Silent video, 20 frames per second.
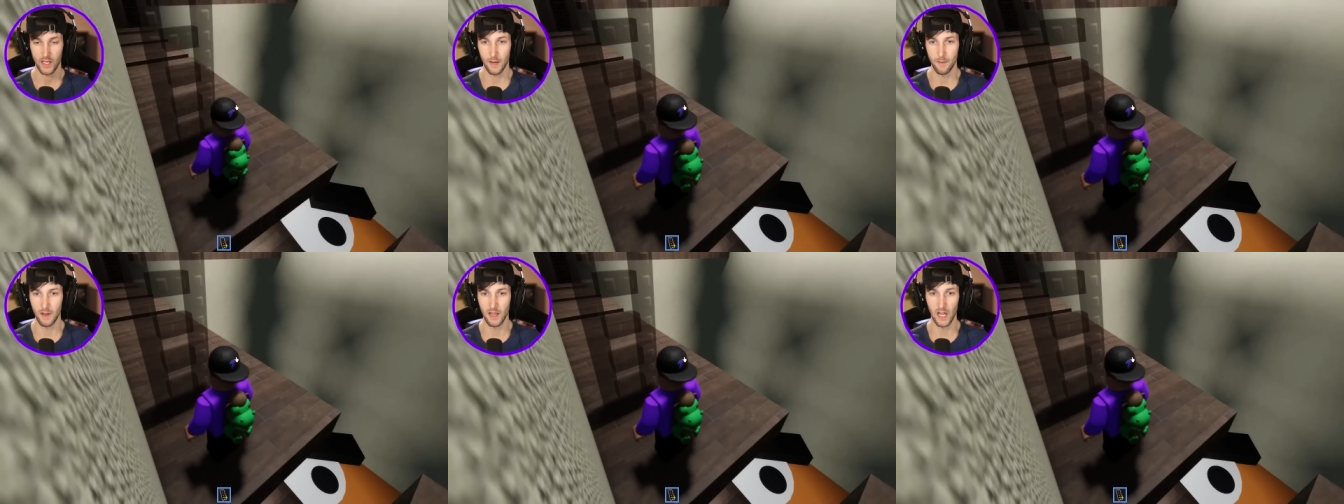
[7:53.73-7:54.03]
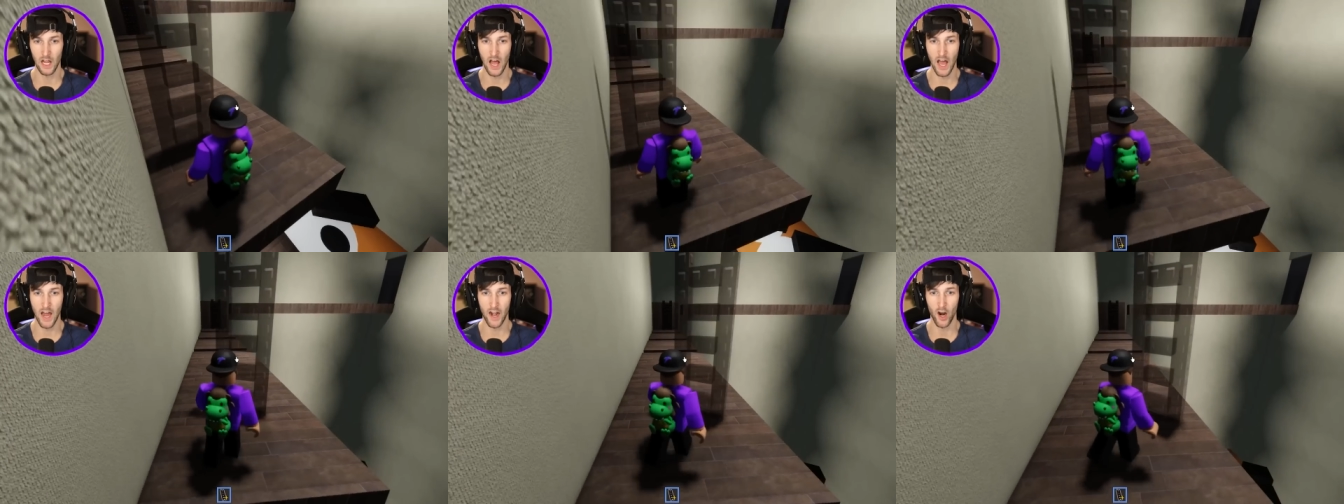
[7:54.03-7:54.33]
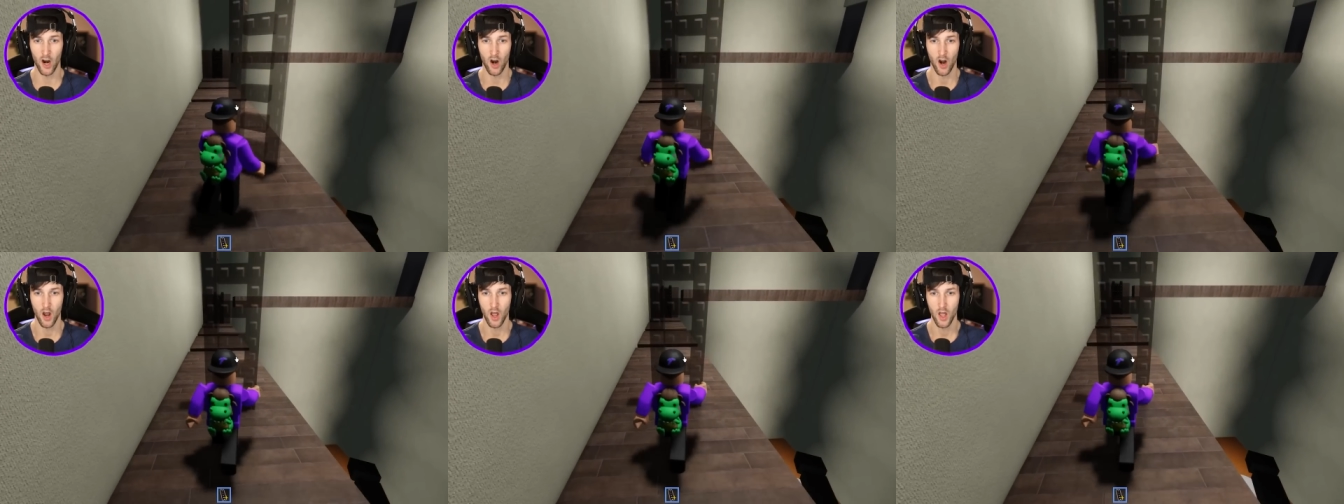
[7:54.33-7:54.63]
Give me the
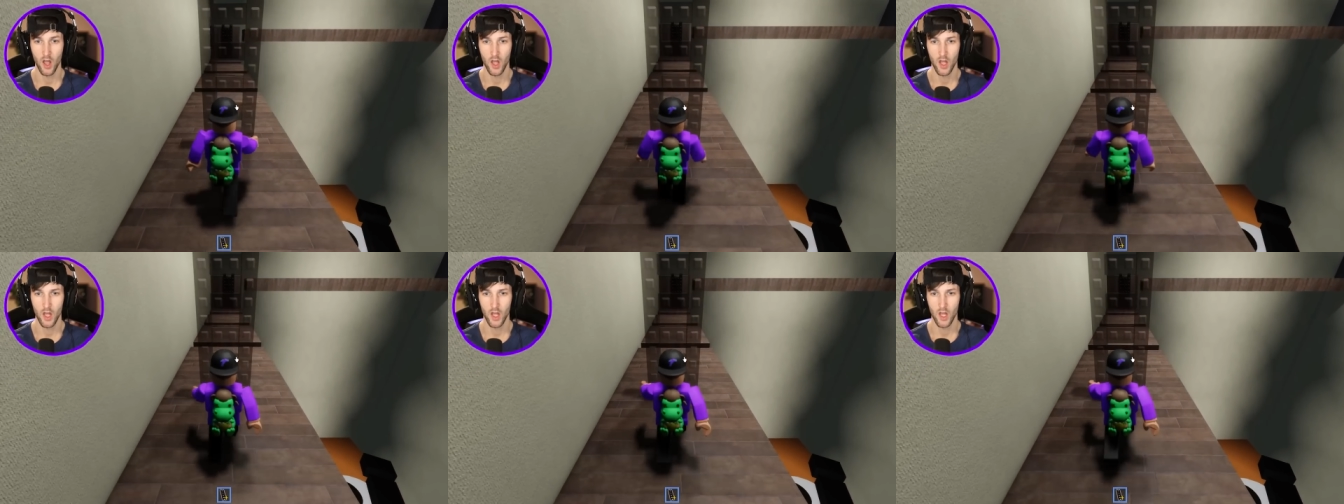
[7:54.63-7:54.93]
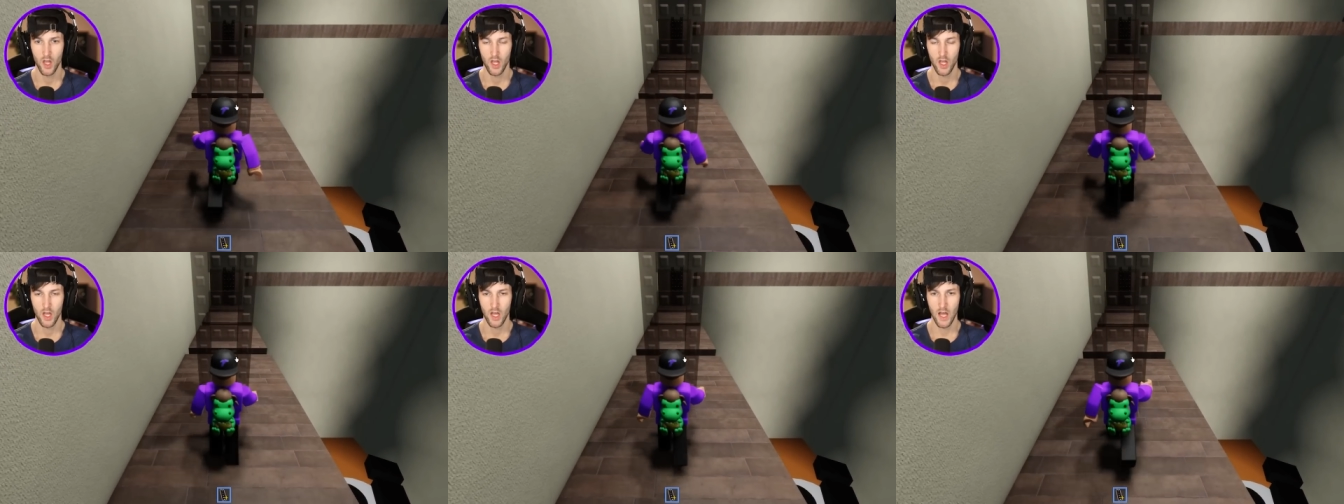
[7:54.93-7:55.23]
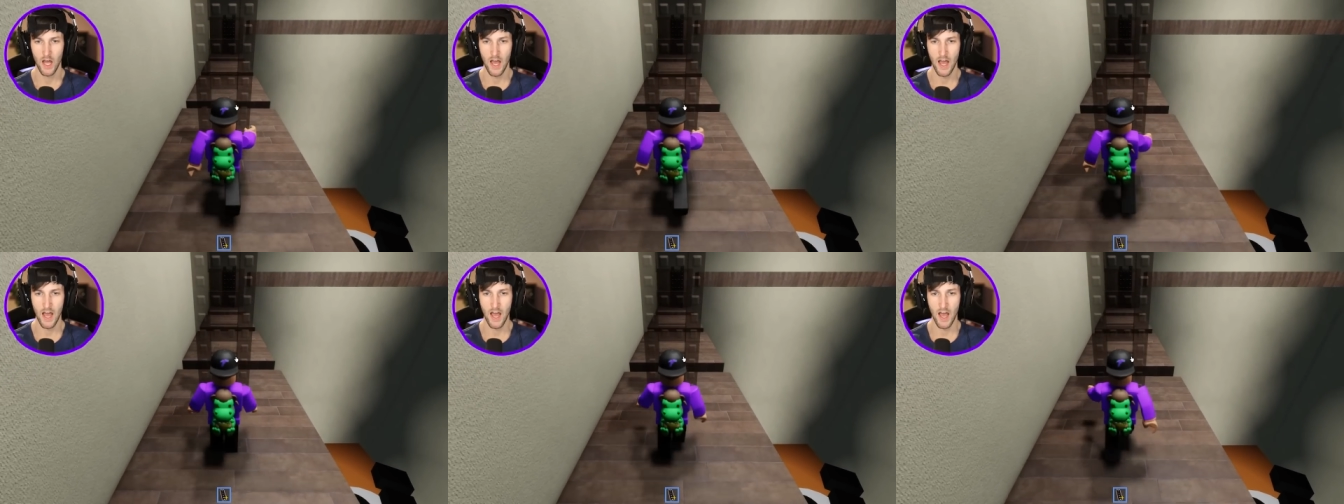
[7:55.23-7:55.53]
ladder.
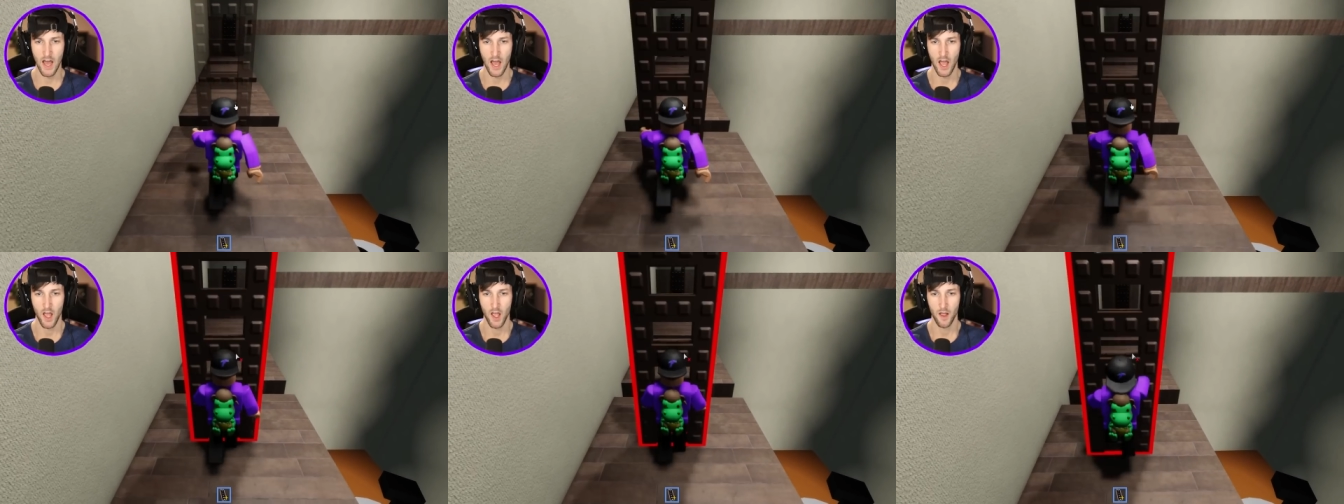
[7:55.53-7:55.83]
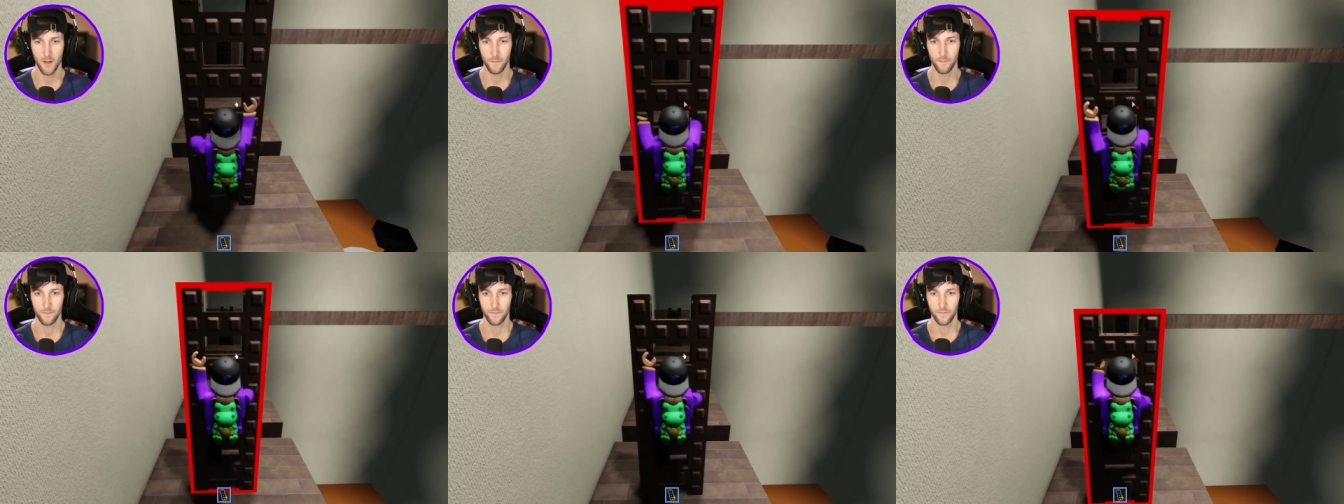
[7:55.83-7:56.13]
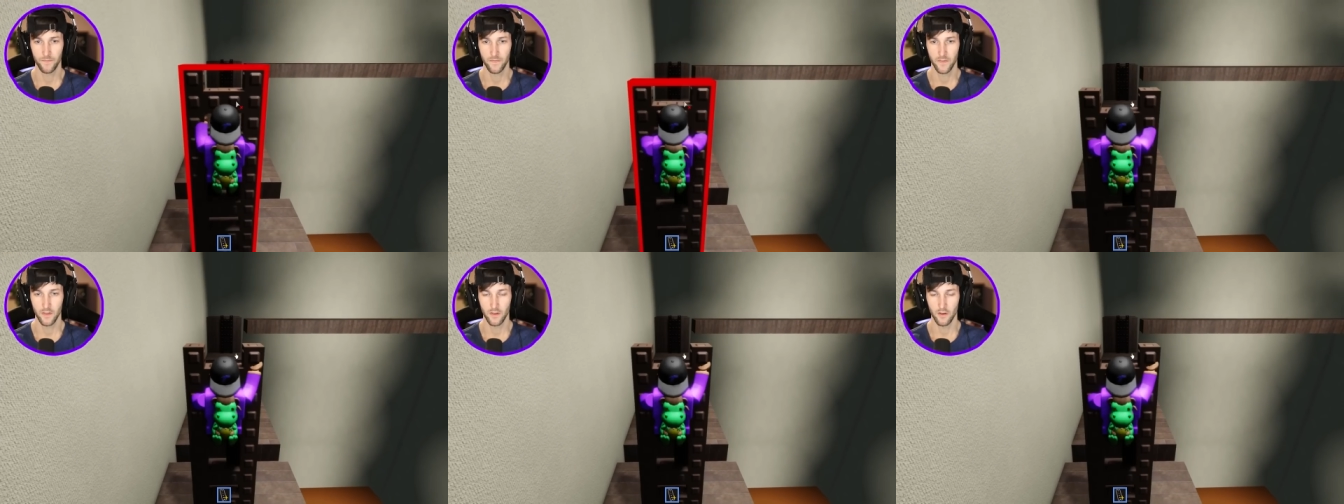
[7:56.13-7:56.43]
Ah.
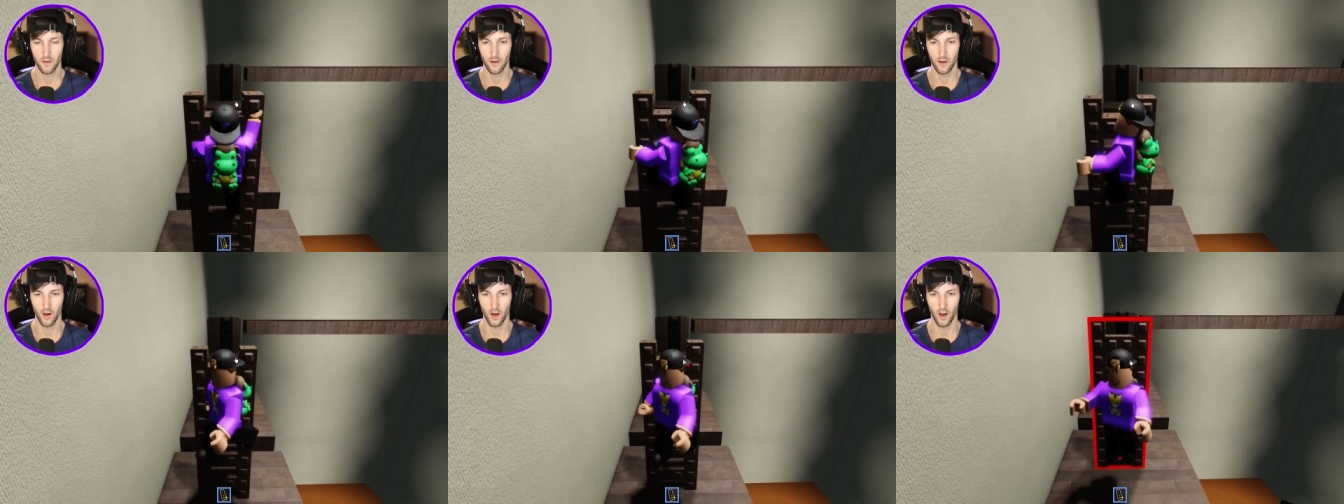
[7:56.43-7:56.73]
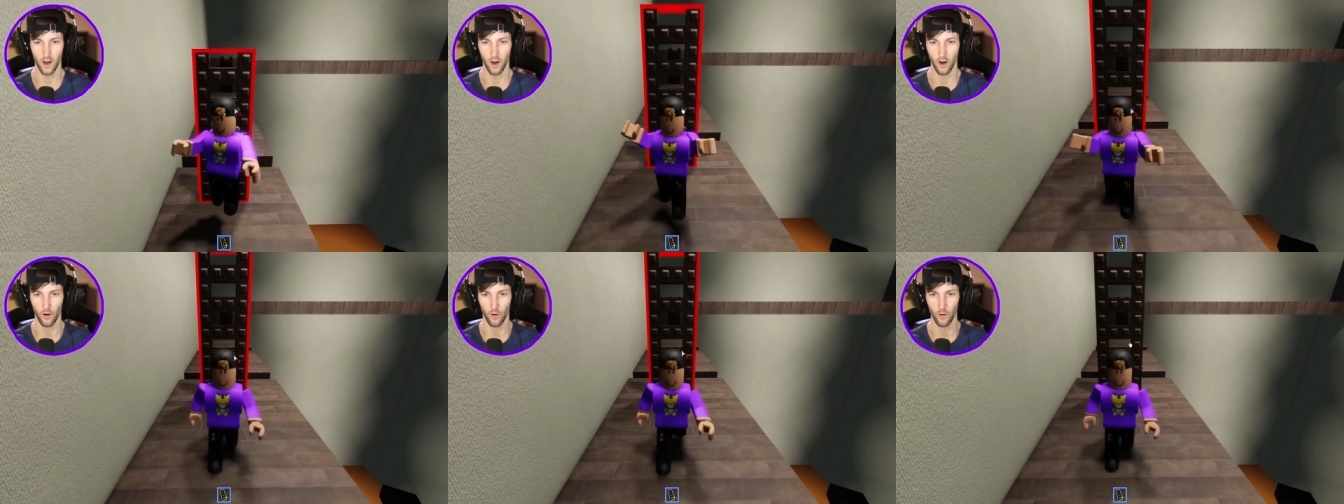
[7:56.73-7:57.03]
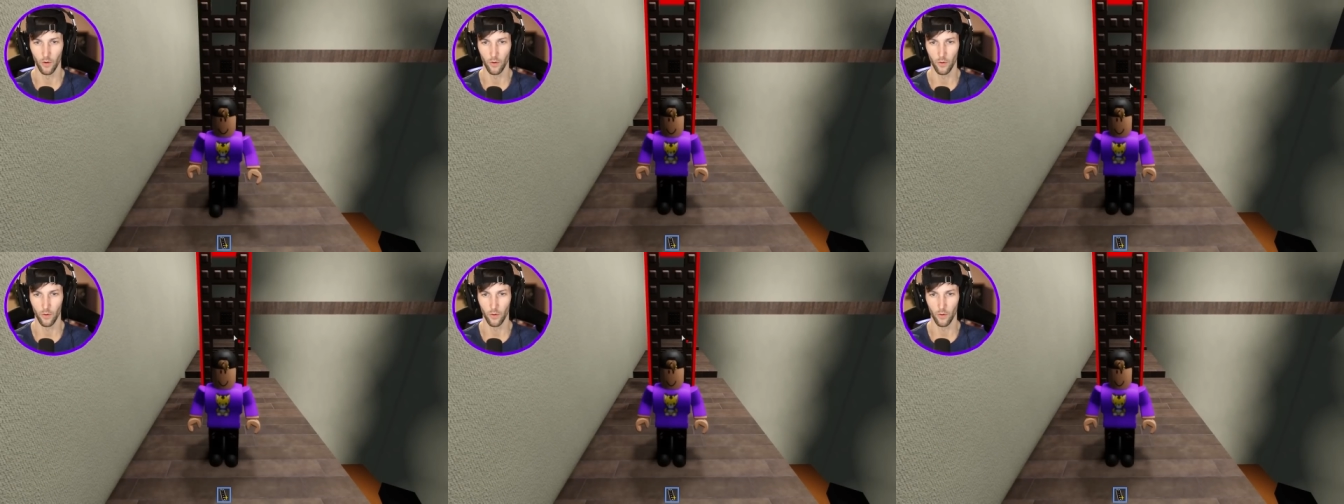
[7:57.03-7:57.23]
Uh-oh.